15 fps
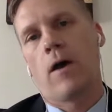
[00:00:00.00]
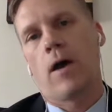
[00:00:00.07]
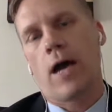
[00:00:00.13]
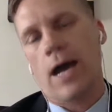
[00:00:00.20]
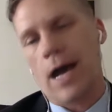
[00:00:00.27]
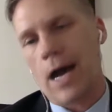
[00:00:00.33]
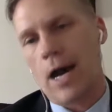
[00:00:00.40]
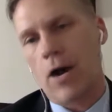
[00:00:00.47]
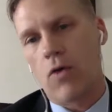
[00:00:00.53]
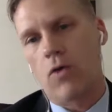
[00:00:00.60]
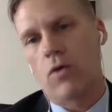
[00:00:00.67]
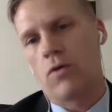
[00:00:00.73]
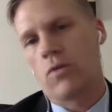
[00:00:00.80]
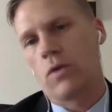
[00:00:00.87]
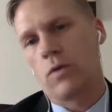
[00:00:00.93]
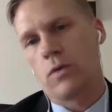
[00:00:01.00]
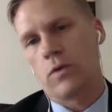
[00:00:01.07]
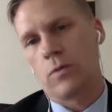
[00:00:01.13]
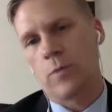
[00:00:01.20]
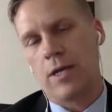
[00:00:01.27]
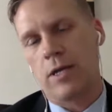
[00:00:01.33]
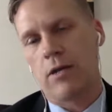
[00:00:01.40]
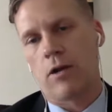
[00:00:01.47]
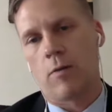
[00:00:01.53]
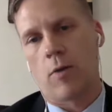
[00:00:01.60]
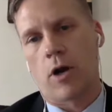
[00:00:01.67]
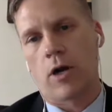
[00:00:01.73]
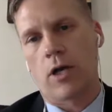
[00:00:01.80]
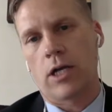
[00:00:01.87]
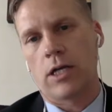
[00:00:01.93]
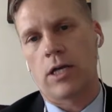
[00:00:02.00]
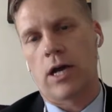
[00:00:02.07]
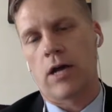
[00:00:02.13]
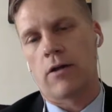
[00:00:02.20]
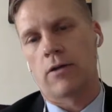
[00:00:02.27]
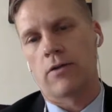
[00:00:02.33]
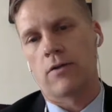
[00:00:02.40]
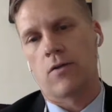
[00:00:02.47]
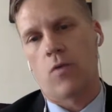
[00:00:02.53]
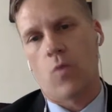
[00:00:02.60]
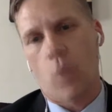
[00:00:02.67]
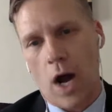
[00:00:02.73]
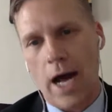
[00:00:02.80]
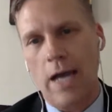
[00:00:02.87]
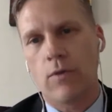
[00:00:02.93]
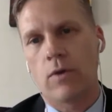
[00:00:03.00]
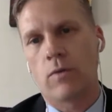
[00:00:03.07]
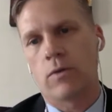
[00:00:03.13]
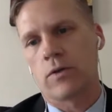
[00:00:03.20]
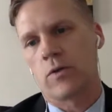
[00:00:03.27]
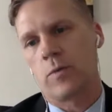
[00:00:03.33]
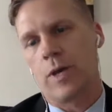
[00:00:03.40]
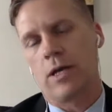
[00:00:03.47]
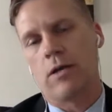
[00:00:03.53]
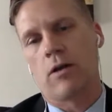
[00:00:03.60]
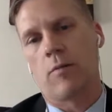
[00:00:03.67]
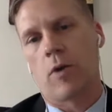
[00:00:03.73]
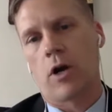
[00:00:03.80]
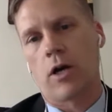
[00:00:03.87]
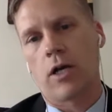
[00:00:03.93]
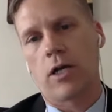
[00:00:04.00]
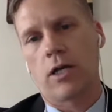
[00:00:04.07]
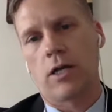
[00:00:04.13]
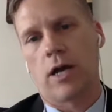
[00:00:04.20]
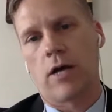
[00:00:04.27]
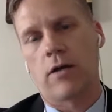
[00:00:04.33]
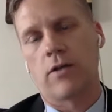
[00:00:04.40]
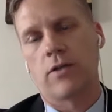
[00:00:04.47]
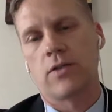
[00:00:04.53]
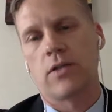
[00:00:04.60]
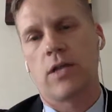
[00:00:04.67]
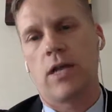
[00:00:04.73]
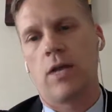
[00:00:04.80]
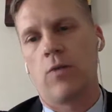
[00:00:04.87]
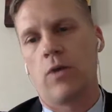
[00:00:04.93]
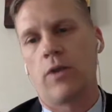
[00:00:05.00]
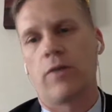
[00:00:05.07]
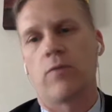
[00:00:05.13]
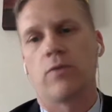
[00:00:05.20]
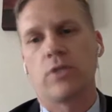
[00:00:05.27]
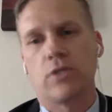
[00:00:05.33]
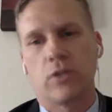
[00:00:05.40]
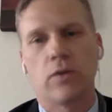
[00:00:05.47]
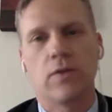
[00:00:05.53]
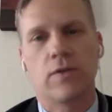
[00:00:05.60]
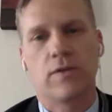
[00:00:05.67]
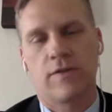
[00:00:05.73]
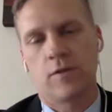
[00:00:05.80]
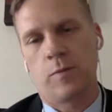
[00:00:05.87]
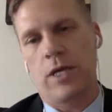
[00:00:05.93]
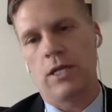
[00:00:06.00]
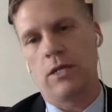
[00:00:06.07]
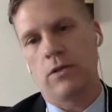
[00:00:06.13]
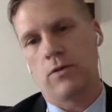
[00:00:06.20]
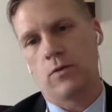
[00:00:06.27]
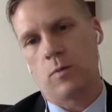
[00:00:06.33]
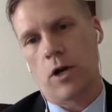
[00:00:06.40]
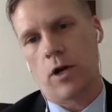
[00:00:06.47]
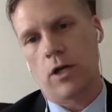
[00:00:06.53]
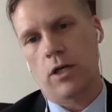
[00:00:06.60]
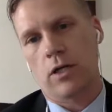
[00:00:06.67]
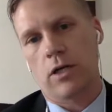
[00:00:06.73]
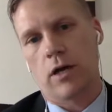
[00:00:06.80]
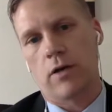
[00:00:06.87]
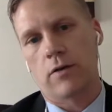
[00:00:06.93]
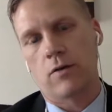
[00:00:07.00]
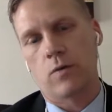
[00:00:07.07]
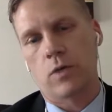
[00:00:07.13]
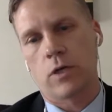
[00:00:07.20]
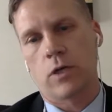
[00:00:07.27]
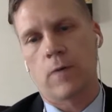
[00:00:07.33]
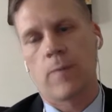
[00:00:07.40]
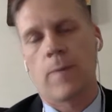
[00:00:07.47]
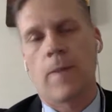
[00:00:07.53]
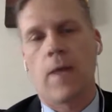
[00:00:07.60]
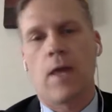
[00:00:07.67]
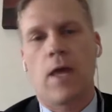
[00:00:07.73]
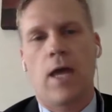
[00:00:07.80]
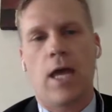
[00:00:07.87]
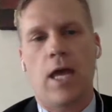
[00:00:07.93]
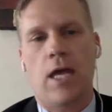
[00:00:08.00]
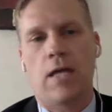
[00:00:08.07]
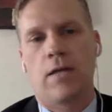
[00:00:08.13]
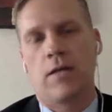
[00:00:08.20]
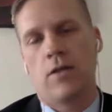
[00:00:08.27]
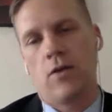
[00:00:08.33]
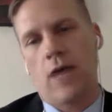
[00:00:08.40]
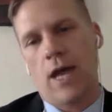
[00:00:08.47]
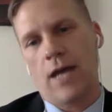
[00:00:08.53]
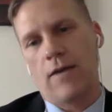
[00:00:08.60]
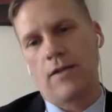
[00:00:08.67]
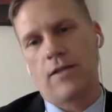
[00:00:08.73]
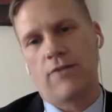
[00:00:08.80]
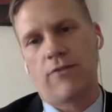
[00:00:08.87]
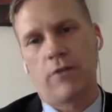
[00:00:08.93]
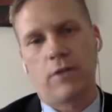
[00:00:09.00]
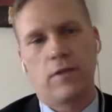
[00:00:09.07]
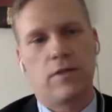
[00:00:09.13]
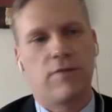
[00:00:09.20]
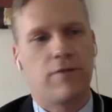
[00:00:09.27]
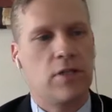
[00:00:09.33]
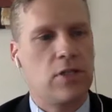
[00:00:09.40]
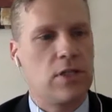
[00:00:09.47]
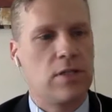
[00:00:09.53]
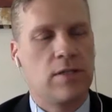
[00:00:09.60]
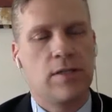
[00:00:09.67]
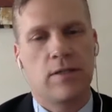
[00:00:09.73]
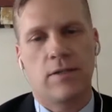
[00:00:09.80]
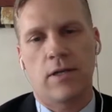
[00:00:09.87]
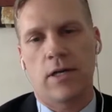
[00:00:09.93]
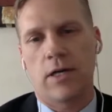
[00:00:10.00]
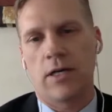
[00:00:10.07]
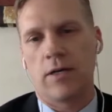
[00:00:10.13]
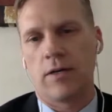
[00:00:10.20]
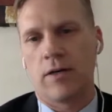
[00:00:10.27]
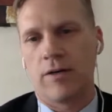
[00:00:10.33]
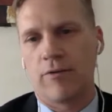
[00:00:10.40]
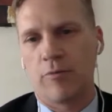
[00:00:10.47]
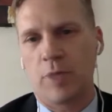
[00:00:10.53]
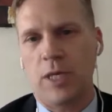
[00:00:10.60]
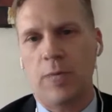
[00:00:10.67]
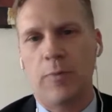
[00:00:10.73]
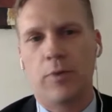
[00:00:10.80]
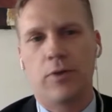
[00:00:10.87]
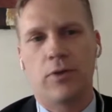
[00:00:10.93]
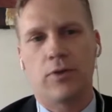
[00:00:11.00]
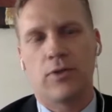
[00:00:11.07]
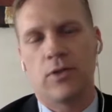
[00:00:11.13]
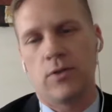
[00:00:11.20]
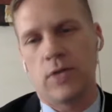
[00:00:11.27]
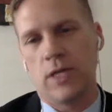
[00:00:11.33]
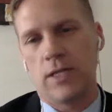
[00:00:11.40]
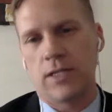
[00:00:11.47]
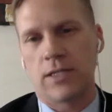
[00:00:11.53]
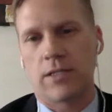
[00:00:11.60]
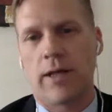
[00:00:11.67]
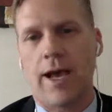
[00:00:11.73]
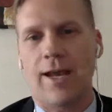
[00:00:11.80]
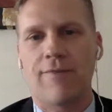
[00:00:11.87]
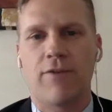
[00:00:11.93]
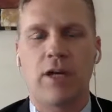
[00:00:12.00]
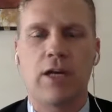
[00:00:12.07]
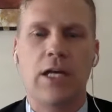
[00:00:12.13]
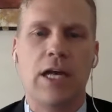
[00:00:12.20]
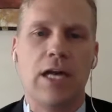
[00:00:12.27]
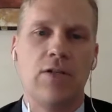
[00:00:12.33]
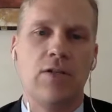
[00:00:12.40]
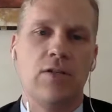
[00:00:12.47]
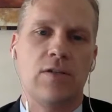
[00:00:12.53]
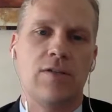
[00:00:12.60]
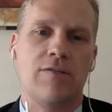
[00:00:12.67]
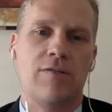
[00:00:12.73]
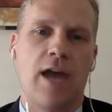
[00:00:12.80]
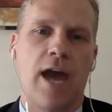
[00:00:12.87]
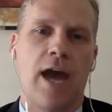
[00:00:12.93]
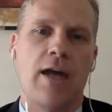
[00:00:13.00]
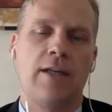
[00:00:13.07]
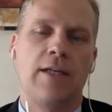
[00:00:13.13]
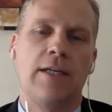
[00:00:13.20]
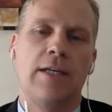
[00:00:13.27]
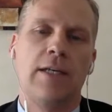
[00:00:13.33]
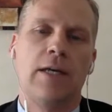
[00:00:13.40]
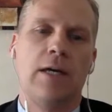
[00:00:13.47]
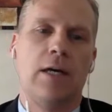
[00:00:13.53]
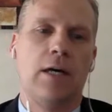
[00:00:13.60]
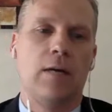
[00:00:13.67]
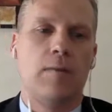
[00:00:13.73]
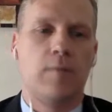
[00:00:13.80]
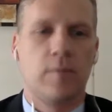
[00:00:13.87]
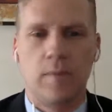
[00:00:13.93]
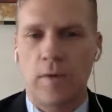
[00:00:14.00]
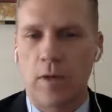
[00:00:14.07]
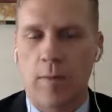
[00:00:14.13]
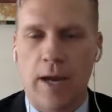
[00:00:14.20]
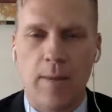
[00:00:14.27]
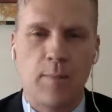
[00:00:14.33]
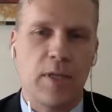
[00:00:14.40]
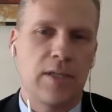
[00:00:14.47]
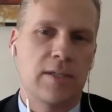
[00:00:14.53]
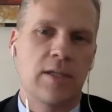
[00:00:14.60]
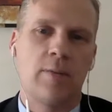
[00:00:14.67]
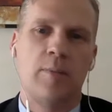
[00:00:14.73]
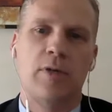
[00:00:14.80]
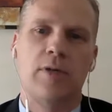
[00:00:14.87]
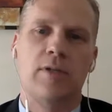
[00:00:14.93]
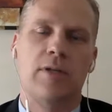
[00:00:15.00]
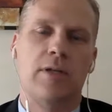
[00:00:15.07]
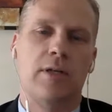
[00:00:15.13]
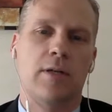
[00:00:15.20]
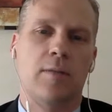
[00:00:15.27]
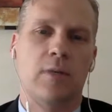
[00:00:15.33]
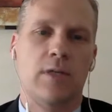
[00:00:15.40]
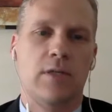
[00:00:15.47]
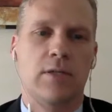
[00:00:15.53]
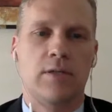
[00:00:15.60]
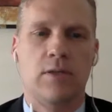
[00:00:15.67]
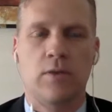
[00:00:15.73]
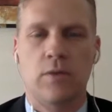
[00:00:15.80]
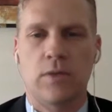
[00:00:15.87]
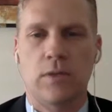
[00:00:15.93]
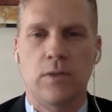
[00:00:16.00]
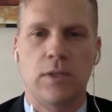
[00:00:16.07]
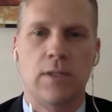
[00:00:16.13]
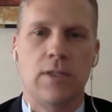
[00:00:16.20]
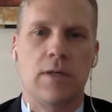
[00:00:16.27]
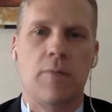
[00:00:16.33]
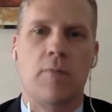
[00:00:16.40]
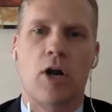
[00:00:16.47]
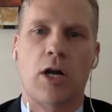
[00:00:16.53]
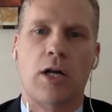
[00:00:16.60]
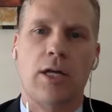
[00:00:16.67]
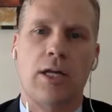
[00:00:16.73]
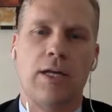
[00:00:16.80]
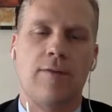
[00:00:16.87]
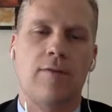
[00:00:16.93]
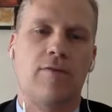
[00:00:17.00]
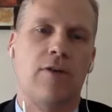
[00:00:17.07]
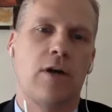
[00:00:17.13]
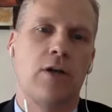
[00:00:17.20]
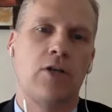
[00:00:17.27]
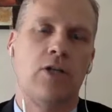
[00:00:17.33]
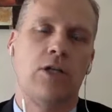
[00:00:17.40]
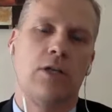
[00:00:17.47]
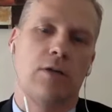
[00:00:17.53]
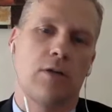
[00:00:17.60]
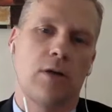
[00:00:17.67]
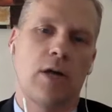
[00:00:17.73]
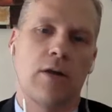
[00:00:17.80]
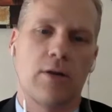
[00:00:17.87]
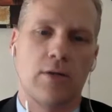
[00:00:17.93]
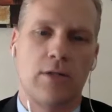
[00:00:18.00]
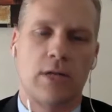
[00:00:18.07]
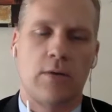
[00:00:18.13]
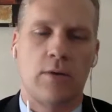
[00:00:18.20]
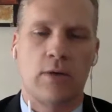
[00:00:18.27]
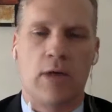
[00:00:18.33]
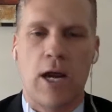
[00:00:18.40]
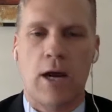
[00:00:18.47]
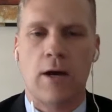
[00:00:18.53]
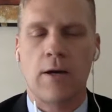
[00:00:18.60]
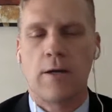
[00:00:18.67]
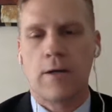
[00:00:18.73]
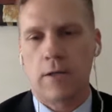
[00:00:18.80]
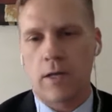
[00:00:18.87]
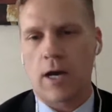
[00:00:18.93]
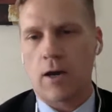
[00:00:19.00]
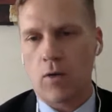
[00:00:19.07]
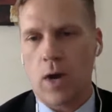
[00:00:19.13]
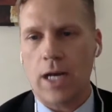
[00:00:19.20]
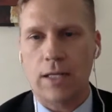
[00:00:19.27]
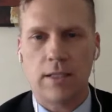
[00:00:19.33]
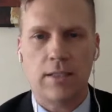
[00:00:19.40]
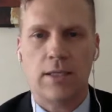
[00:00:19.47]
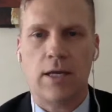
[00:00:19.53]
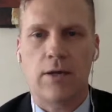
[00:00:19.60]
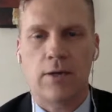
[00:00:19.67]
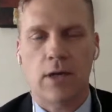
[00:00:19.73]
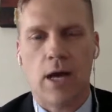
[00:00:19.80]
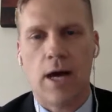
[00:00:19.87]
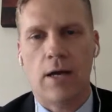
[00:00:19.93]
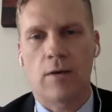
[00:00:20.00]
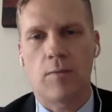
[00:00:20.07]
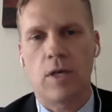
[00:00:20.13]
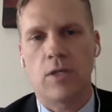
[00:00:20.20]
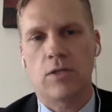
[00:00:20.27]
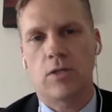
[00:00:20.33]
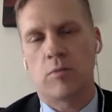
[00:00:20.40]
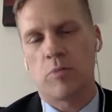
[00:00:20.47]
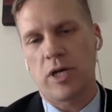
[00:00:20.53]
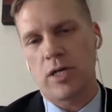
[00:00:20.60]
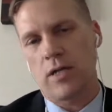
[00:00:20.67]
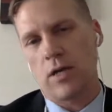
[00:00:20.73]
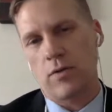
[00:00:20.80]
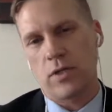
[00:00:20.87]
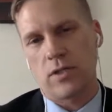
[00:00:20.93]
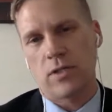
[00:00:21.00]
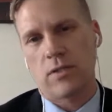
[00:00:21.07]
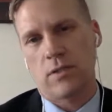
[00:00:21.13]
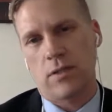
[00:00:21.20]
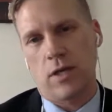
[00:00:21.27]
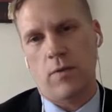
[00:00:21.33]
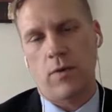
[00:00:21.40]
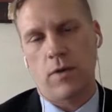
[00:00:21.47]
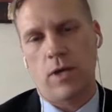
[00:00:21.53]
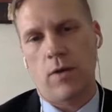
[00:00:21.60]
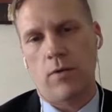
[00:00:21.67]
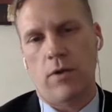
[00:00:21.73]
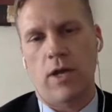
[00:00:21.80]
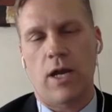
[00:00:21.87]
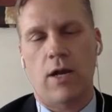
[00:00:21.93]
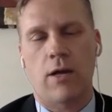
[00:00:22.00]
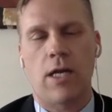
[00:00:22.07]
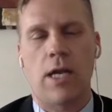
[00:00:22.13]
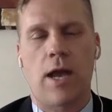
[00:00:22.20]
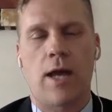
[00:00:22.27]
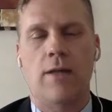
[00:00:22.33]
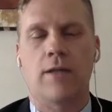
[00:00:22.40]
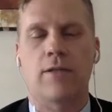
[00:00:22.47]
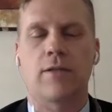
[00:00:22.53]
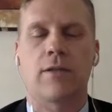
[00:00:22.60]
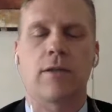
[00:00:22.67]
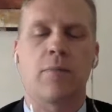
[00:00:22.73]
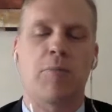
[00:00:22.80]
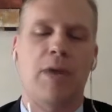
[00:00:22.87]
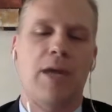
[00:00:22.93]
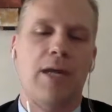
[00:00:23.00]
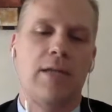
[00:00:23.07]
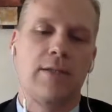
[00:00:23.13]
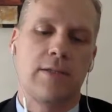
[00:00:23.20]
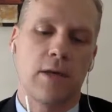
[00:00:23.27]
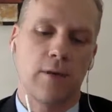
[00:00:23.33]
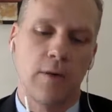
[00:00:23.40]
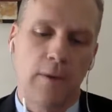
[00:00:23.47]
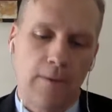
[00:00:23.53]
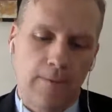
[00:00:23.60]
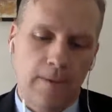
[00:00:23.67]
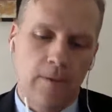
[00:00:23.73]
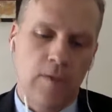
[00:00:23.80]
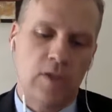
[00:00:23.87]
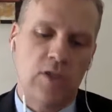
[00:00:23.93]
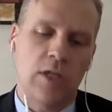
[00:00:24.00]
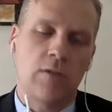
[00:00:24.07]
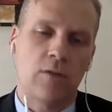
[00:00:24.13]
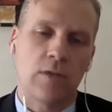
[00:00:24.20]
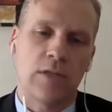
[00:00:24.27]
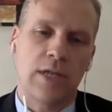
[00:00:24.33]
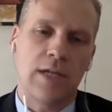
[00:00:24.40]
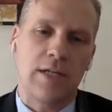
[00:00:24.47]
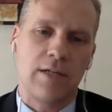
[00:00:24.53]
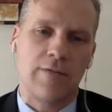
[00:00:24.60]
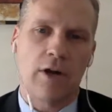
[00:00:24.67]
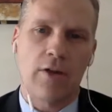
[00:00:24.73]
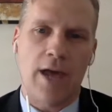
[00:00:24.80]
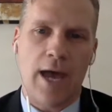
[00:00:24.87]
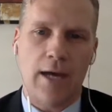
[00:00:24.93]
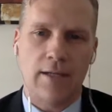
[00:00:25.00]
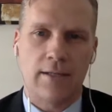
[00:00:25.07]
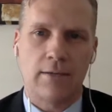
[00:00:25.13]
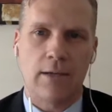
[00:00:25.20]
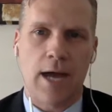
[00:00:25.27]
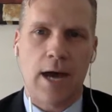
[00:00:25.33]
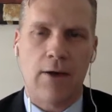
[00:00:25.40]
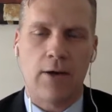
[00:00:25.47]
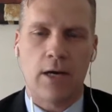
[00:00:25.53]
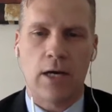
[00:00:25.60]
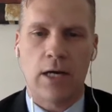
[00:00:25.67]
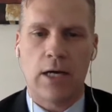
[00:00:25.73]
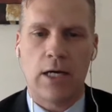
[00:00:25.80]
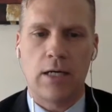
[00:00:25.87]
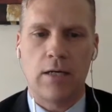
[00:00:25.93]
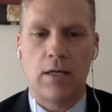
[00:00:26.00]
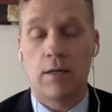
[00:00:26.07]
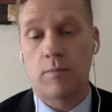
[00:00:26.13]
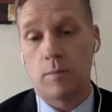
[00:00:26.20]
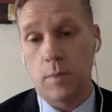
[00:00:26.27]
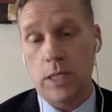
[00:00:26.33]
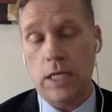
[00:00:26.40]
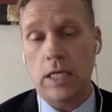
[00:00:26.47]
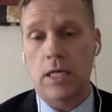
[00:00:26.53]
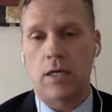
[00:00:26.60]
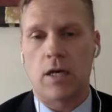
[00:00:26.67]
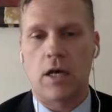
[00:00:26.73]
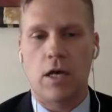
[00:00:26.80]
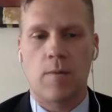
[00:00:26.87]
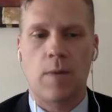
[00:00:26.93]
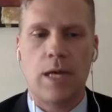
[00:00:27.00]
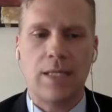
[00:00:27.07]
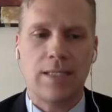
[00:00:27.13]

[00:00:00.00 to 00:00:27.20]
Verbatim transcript: how we were spending our marketing dollars, why we were spending our marketing dollars, and what the results of spending those marketing dollars were. And you had different divisions uh, of people doing slight variations of that. Um, there might be some person in admissions who was doing some marketing function or others that were there, not quite at the scale Kyle mentioned, but there was they were they were there and not necessarily embedded. So the centralization of all that has allowed uh, uh, me and, uh, and my